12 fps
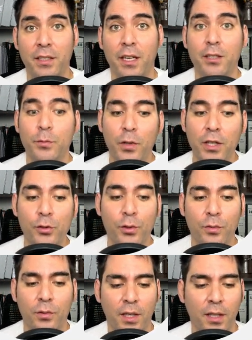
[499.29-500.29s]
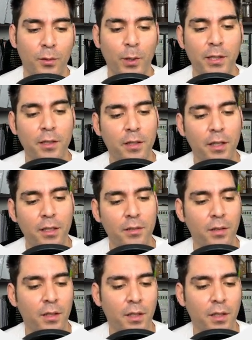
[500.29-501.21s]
expression, and what it does